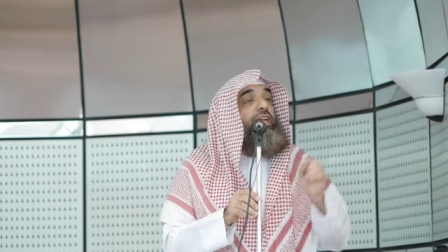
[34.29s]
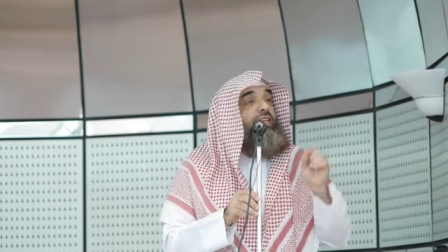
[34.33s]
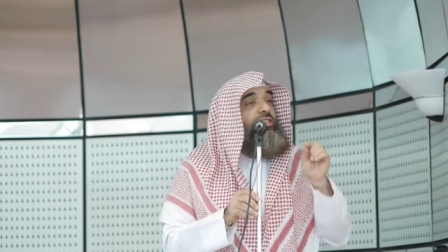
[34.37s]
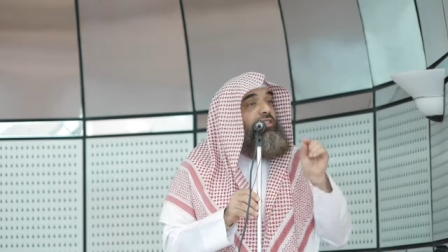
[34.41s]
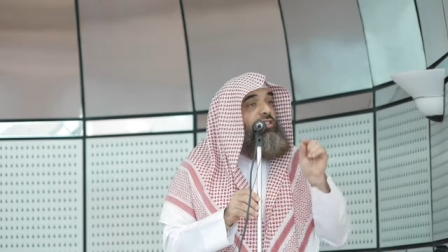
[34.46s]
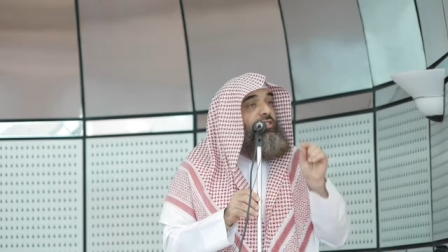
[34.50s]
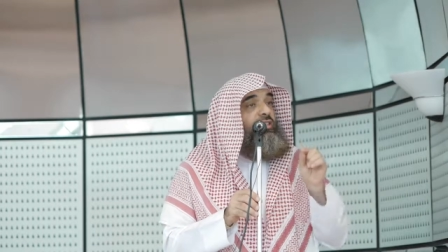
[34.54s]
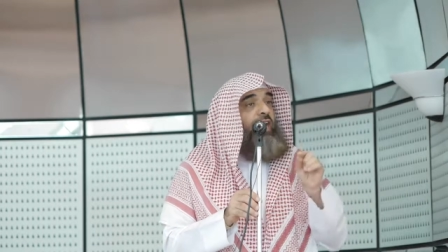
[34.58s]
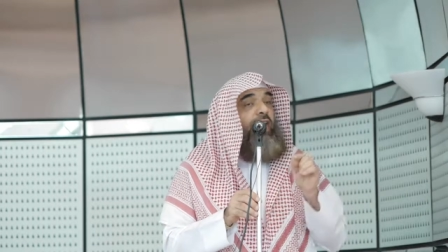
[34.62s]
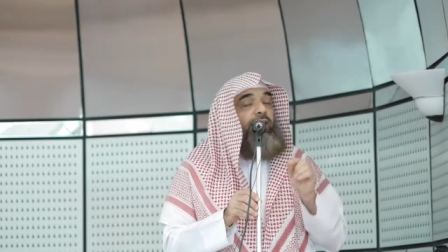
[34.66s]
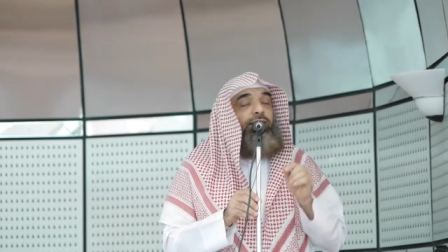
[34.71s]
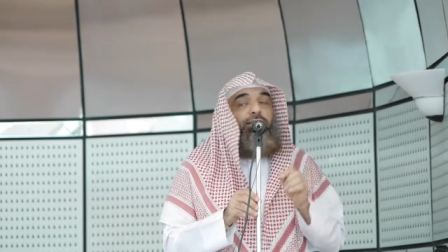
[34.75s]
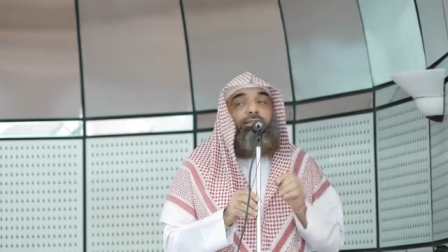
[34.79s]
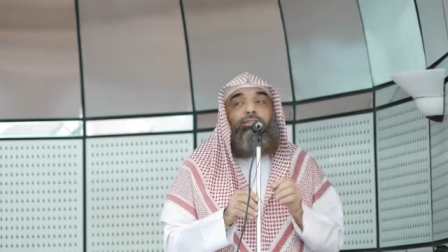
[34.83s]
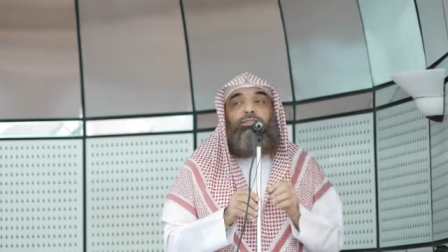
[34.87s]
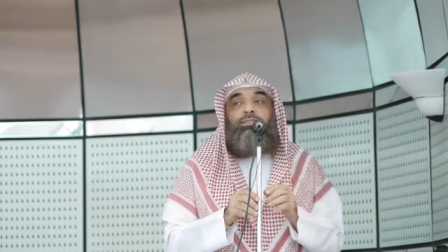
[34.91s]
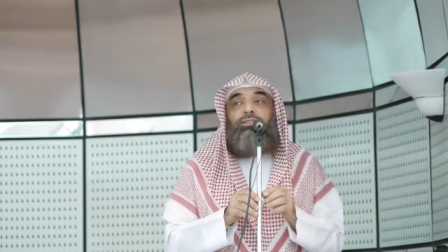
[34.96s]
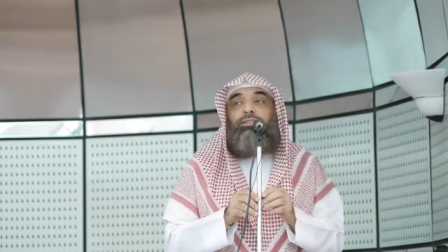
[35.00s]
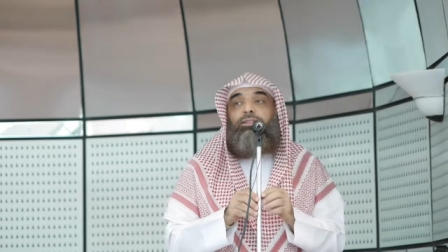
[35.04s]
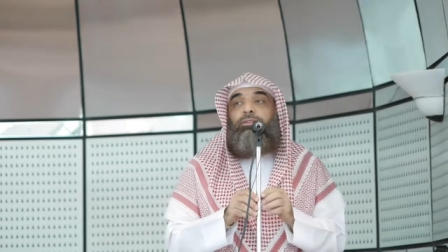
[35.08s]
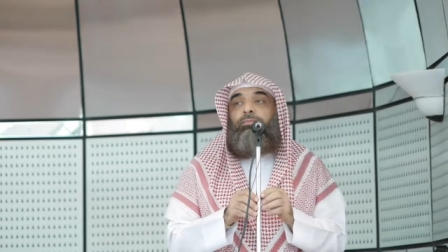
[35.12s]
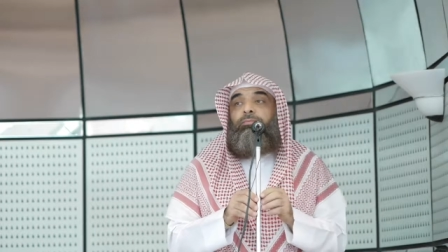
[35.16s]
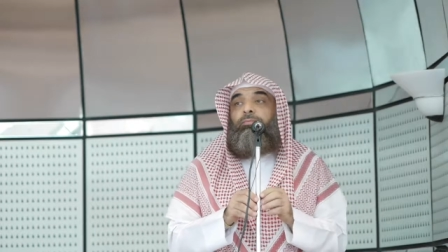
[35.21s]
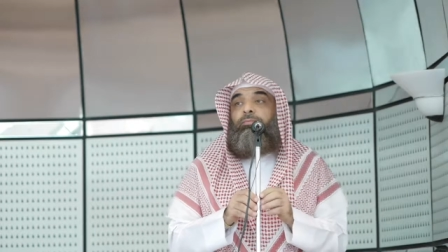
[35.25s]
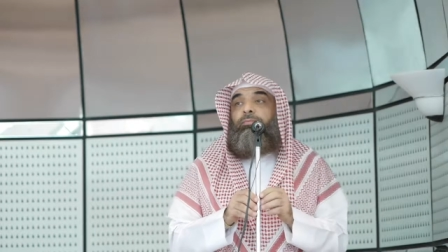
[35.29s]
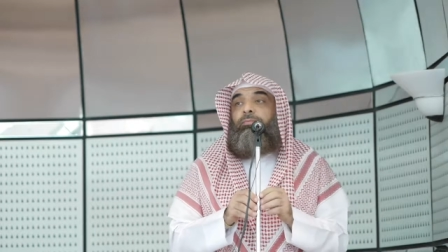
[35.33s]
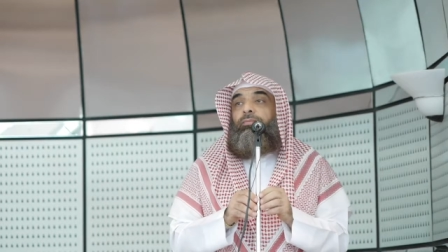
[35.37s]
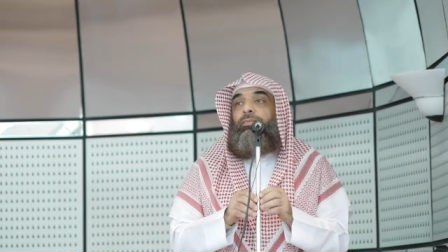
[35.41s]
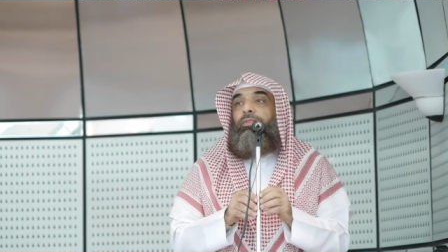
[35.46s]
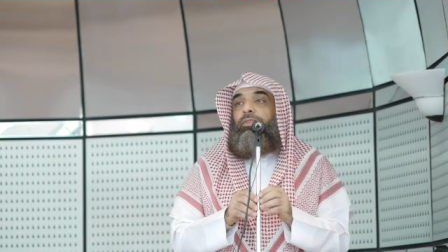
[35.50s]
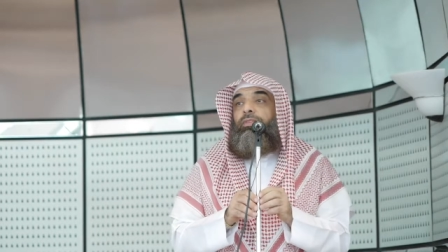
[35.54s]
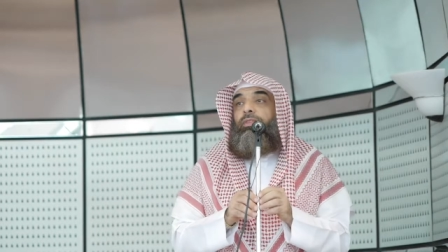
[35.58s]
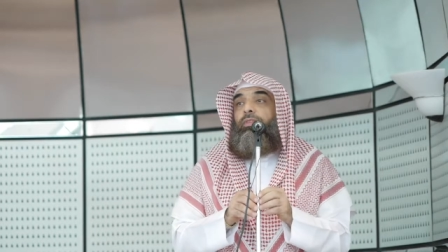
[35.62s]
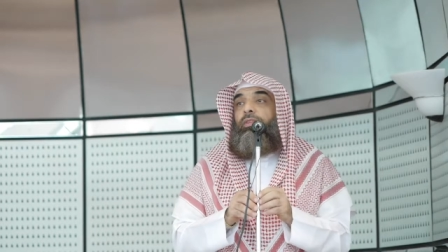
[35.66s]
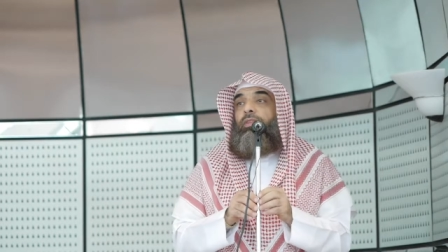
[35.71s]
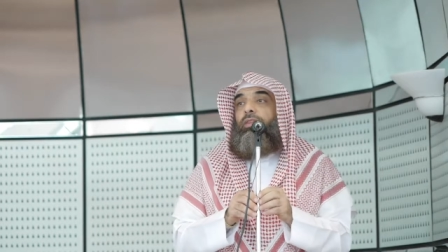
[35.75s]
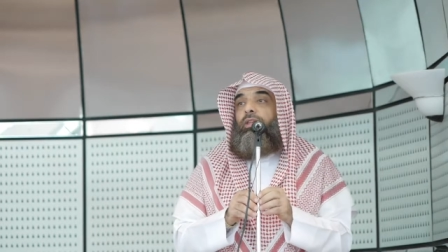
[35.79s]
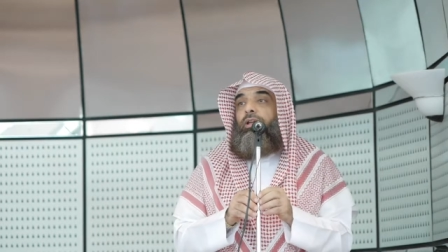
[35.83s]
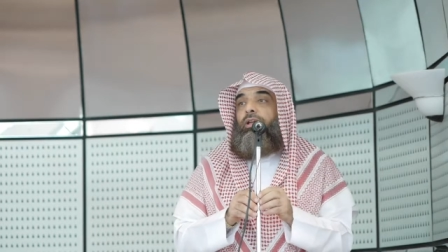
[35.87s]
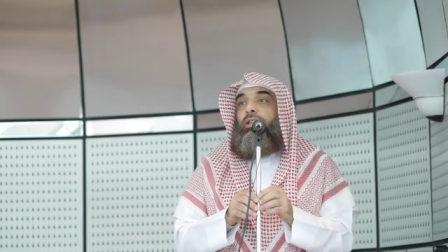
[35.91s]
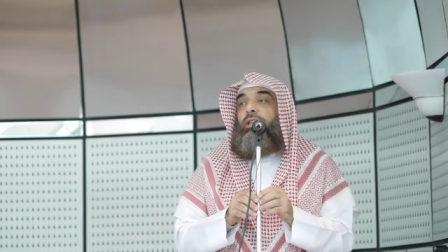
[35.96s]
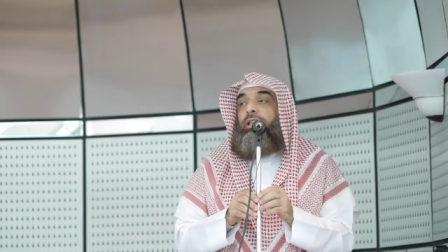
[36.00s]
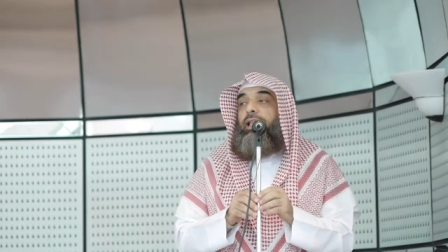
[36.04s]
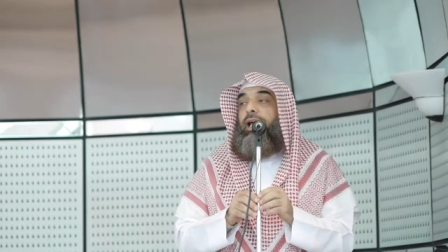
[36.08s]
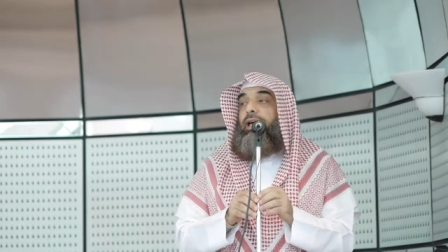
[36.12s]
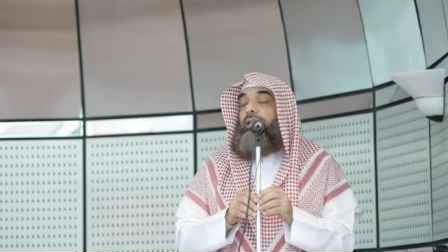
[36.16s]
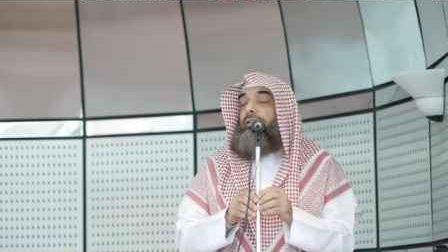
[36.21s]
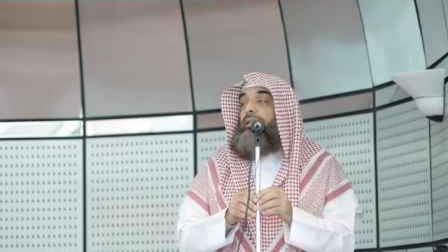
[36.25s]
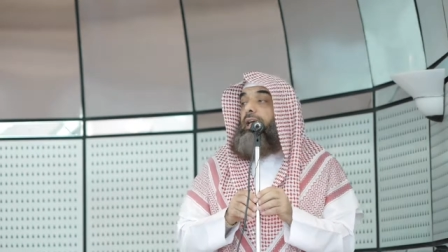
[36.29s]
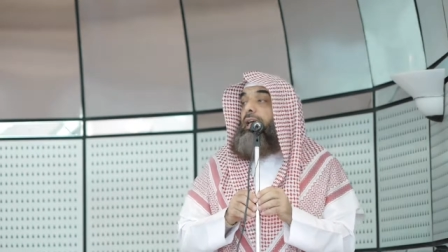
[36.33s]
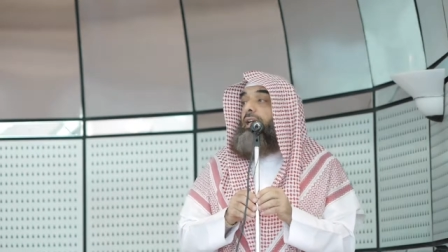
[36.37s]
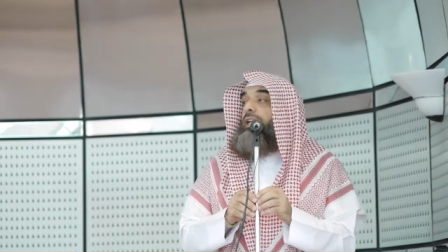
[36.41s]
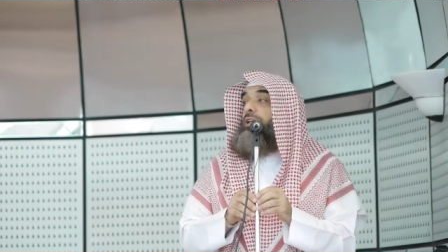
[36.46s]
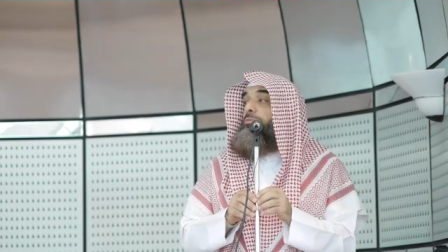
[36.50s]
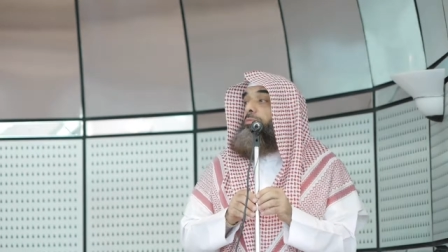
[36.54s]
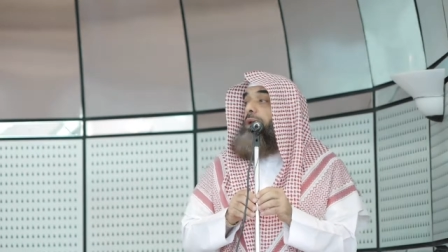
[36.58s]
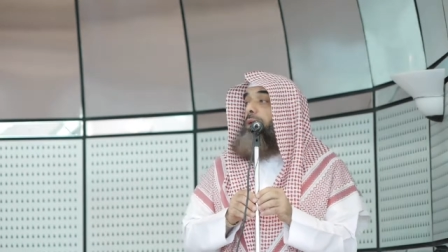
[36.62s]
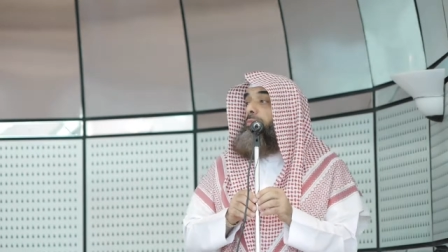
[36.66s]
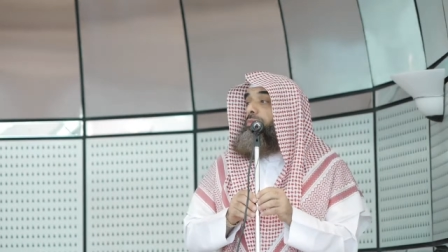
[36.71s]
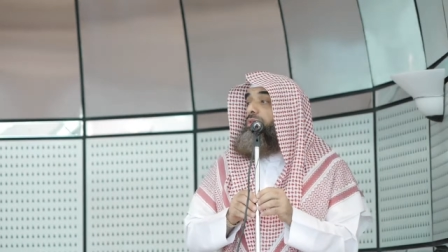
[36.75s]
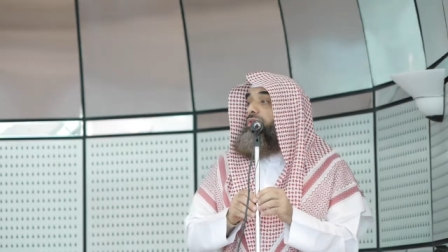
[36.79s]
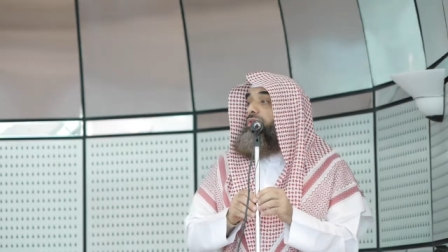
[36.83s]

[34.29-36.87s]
extent that Al-Imam